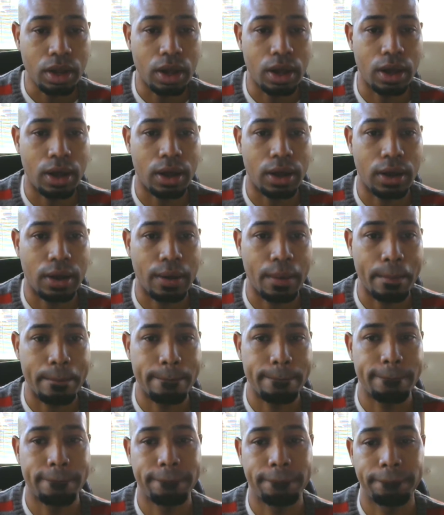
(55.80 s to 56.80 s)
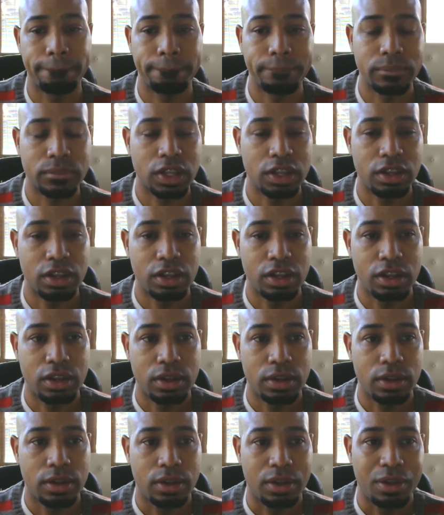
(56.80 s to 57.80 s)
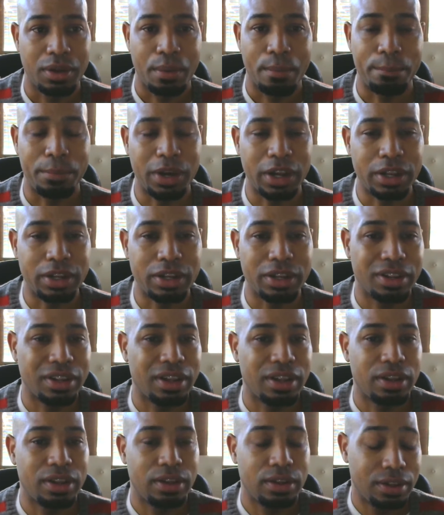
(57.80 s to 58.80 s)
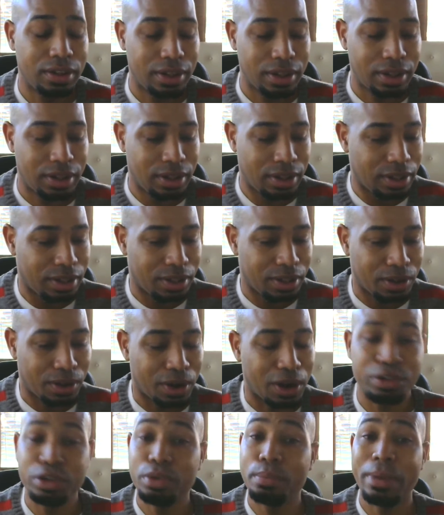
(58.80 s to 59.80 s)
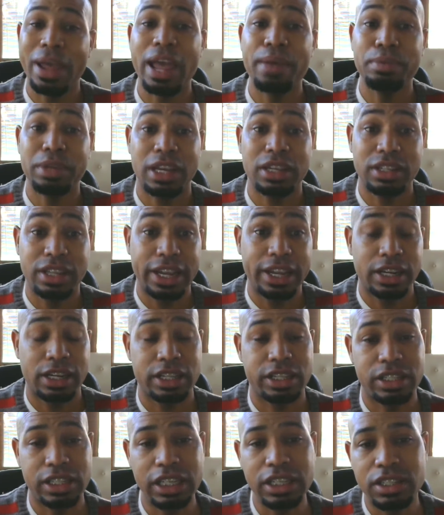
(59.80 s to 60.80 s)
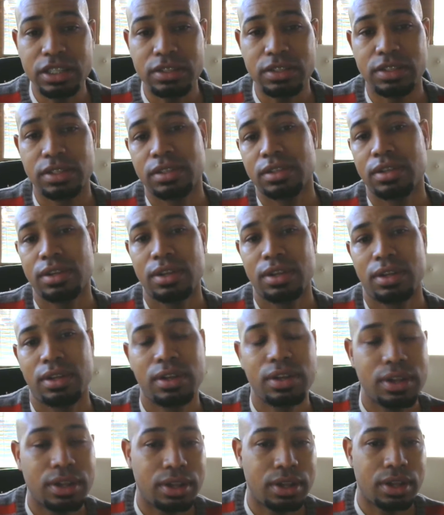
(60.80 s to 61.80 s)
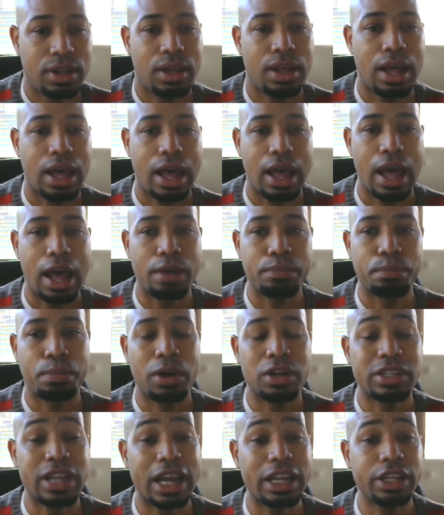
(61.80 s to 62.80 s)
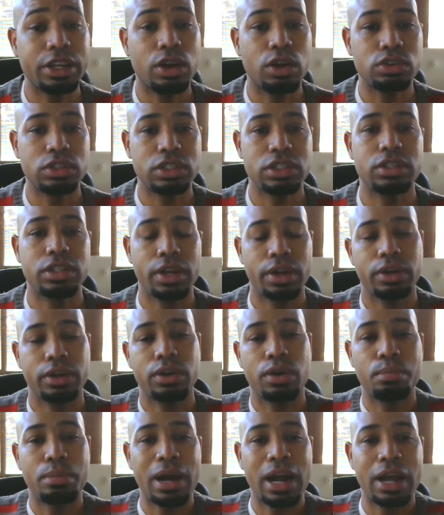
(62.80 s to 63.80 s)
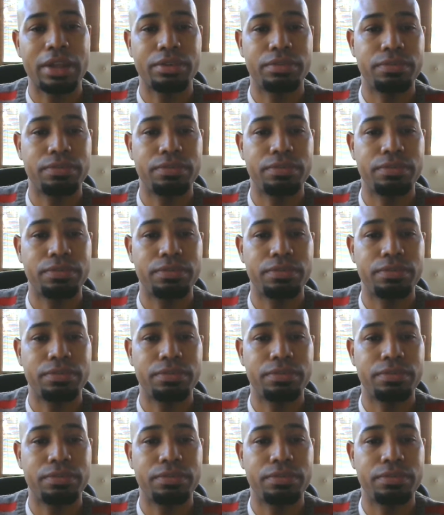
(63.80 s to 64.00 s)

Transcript: Um, but are you mad because they're in the seasons? I'm the person. I didn't go sit there and go buy